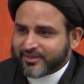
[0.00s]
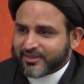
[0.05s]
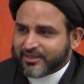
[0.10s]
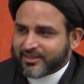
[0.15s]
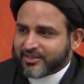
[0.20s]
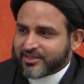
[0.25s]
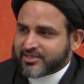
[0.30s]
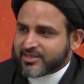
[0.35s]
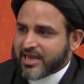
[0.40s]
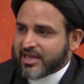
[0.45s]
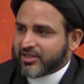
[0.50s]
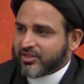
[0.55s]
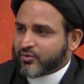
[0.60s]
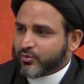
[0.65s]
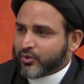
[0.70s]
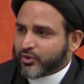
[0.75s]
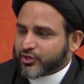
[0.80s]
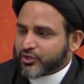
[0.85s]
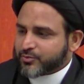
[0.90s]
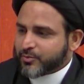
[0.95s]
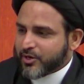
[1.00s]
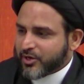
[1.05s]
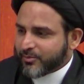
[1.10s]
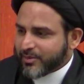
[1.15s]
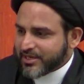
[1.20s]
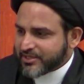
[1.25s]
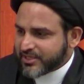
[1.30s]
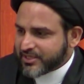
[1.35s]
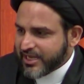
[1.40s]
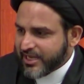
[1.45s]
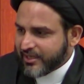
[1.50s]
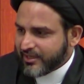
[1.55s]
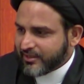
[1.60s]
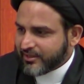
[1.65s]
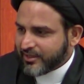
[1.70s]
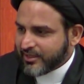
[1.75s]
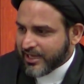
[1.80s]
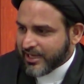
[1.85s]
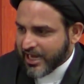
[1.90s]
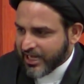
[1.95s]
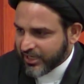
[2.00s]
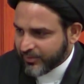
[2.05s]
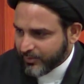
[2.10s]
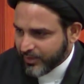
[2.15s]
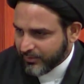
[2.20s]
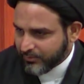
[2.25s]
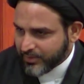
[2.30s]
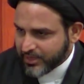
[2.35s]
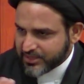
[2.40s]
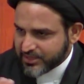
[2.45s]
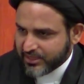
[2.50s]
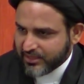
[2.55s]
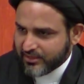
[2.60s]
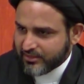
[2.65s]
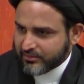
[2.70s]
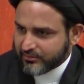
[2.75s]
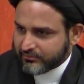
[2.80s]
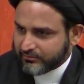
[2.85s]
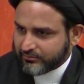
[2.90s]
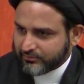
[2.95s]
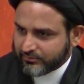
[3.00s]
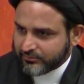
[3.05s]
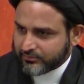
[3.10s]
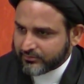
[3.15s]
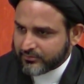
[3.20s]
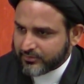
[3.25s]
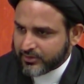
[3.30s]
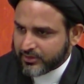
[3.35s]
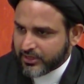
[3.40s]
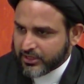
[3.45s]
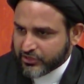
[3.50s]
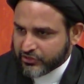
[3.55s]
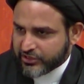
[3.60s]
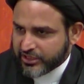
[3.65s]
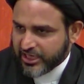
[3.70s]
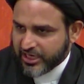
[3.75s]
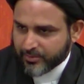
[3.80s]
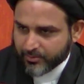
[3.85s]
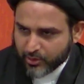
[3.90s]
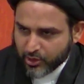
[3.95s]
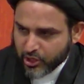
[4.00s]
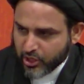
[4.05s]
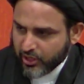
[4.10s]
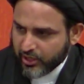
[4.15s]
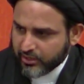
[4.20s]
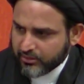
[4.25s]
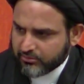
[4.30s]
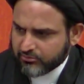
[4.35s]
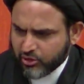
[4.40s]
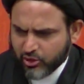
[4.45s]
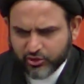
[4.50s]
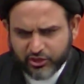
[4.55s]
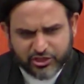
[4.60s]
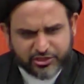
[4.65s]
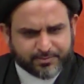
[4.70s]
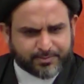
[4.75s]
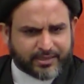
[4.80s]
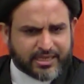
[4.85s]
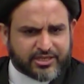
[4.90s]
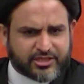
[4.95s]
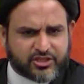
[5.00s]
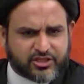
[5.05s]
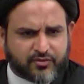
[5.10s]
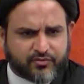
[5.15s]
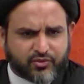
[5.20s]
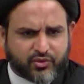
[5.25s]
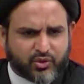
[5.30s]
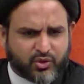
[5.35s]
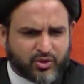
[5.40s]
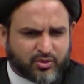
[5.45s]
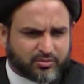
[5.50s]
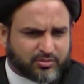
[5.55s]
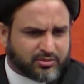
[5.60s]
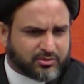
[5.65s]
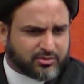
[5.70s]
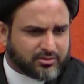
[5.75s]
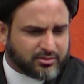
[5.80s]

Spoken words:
The Jahannam will respond by saying, Hal min mazid? Is there more? No, there's plenty of room.